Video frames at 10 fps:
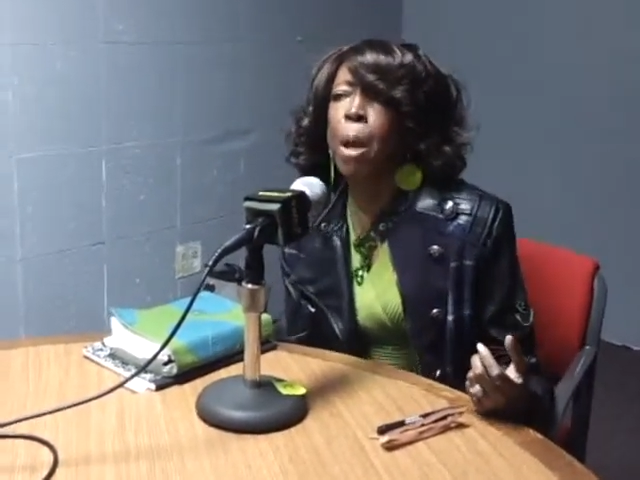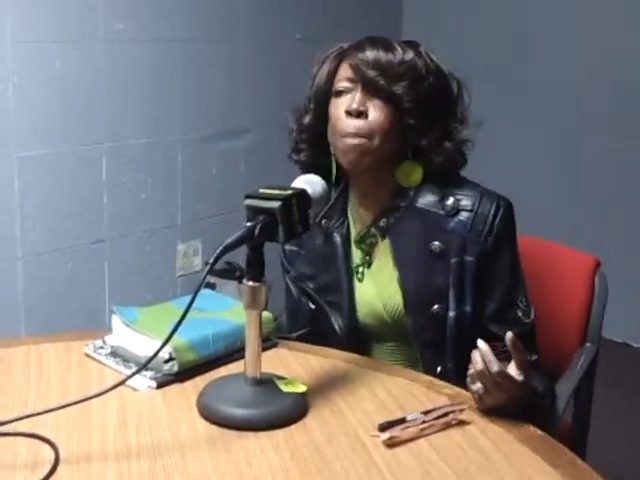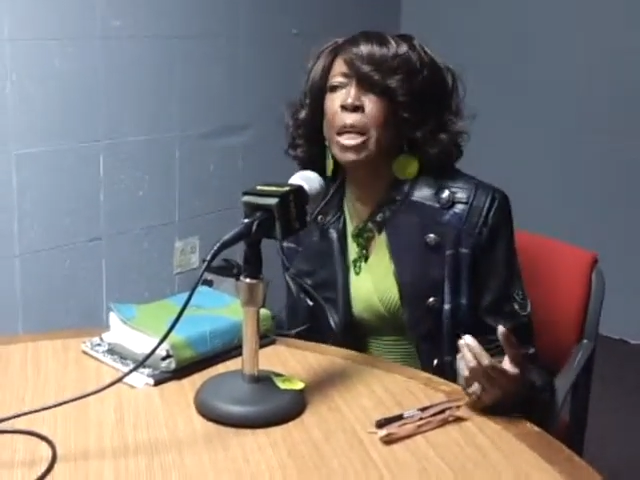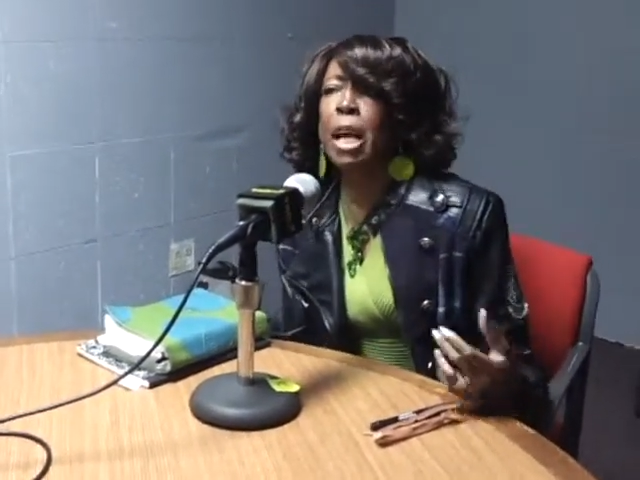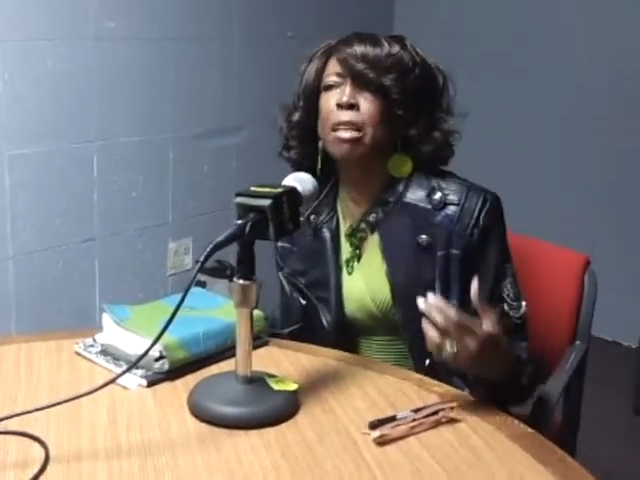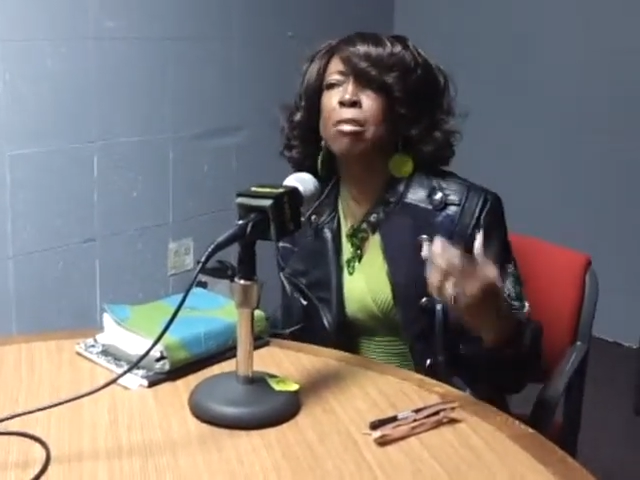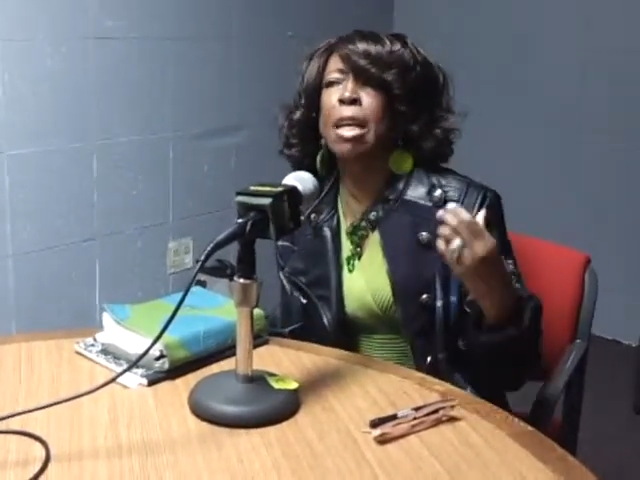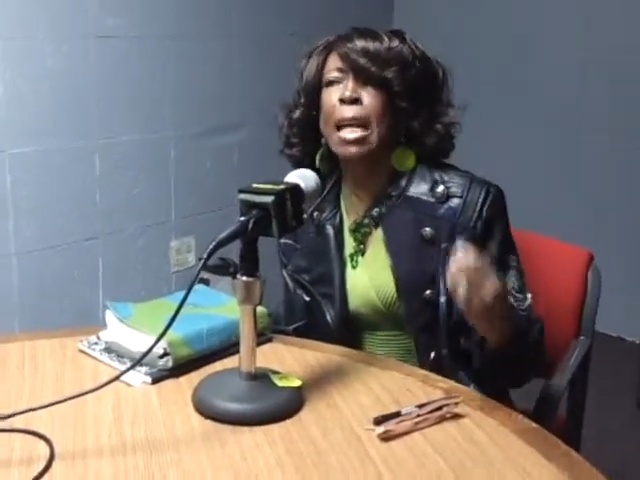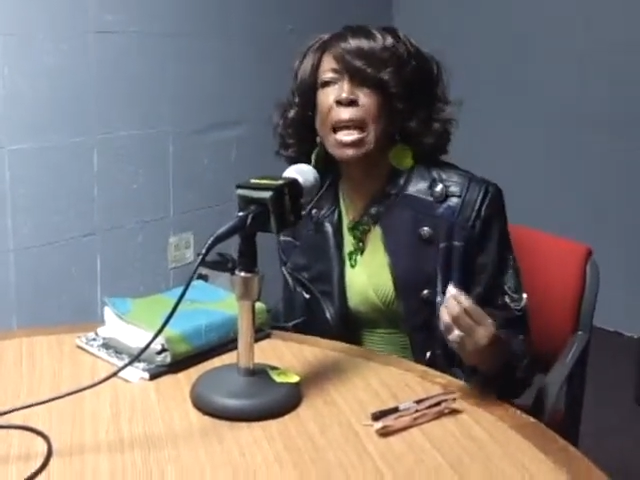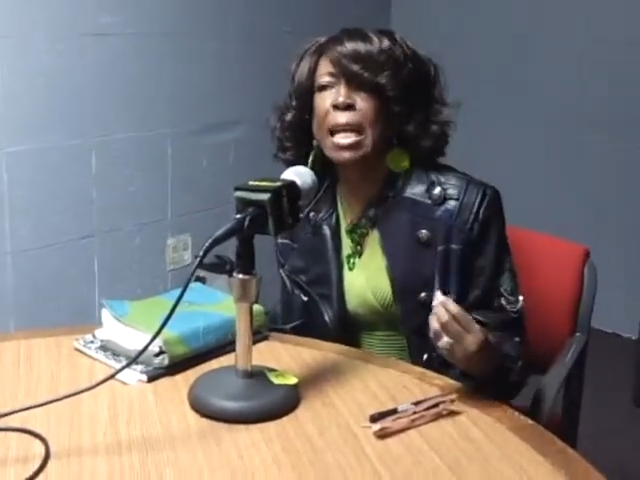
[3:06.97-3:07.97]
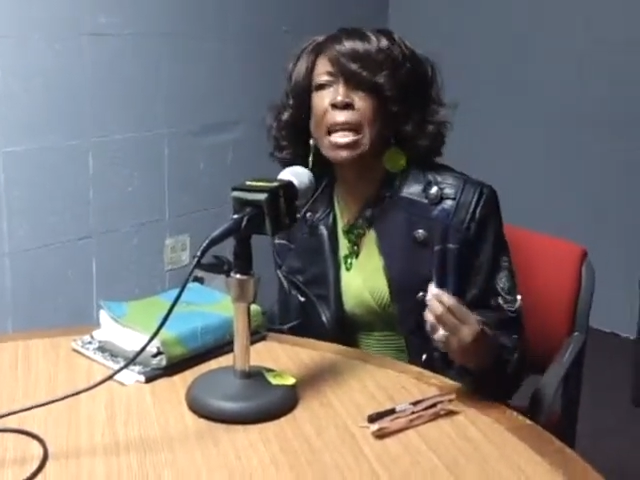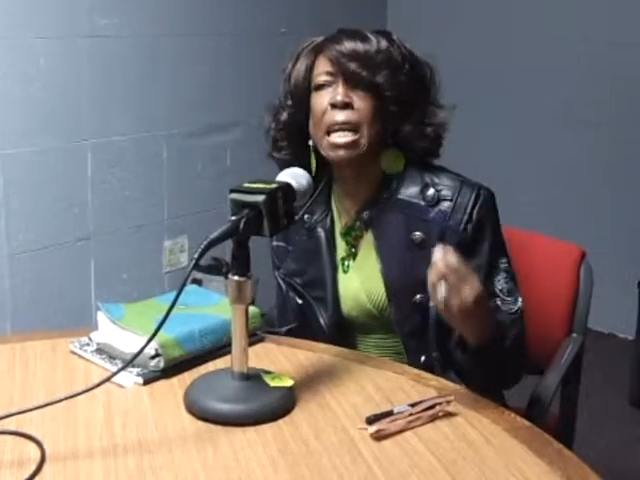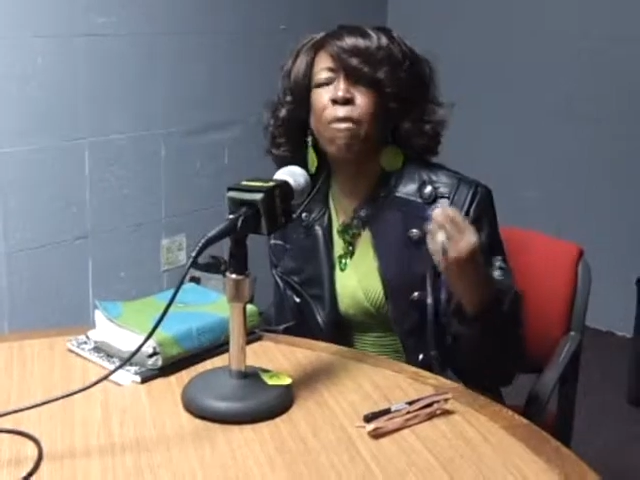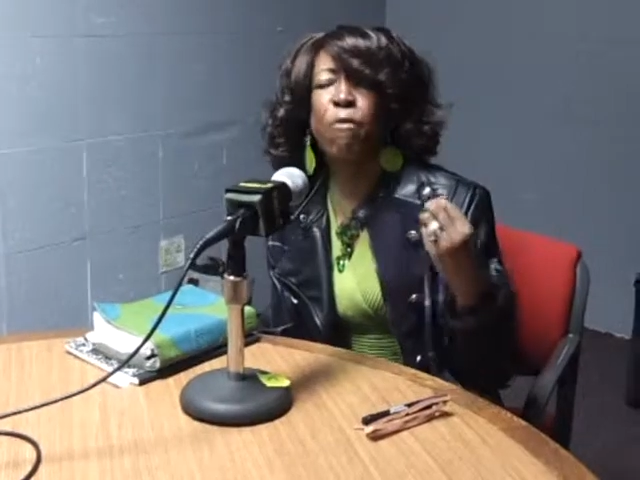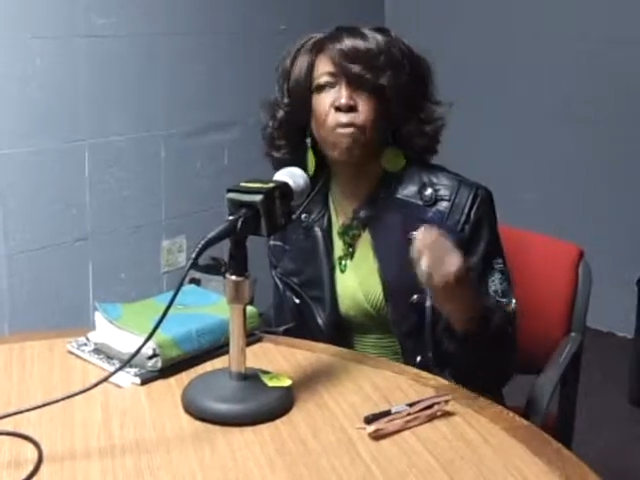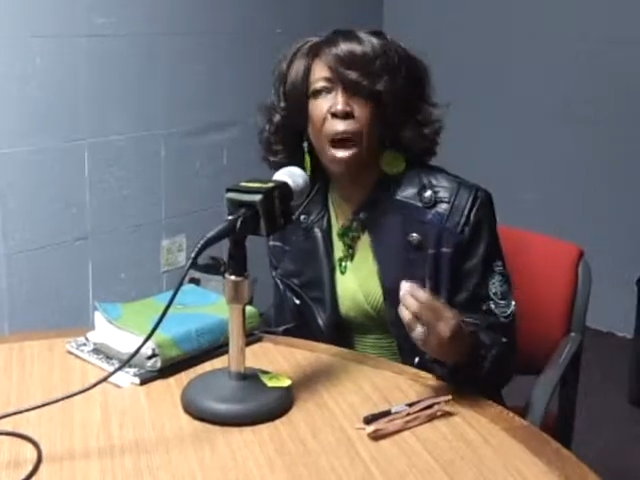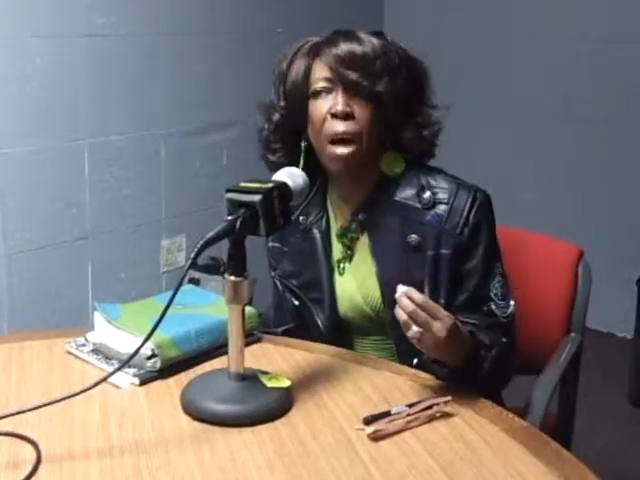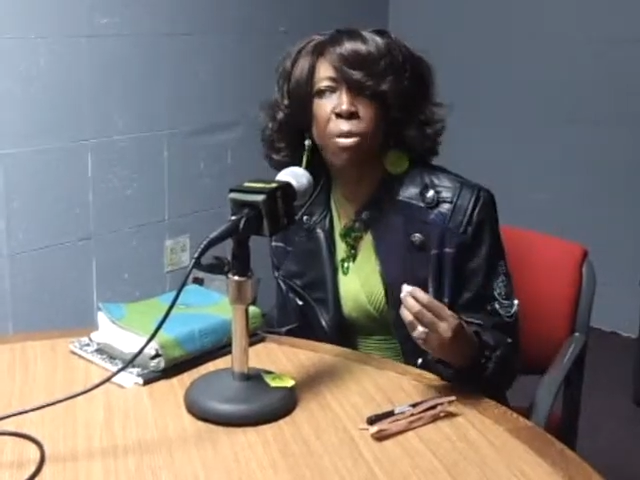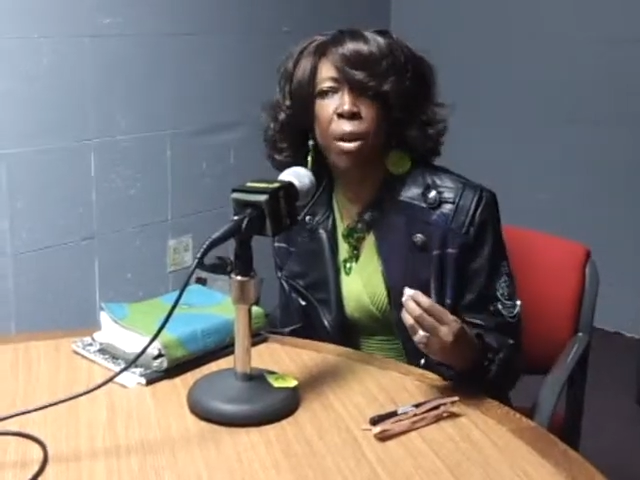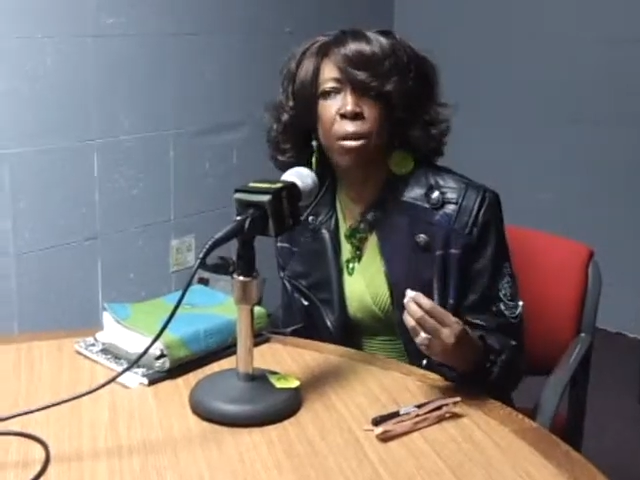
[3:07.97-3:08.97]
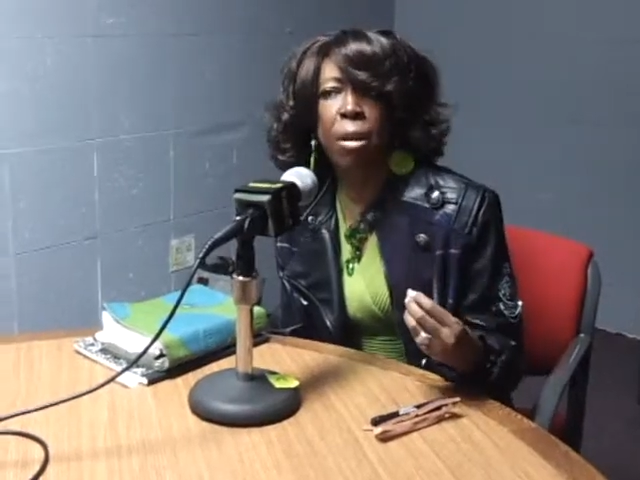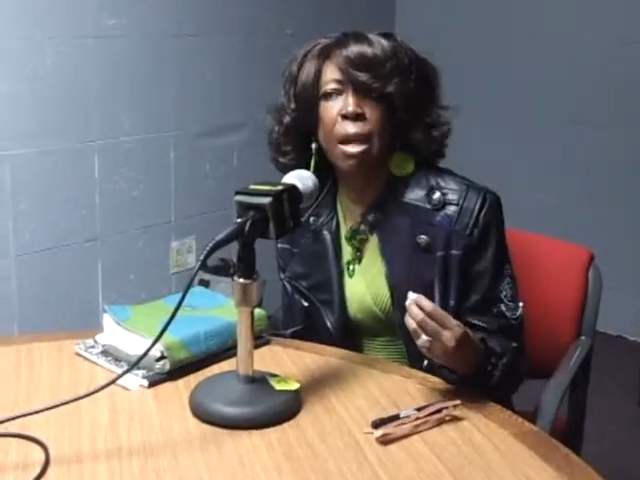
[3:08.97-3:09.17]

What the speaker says: Because any father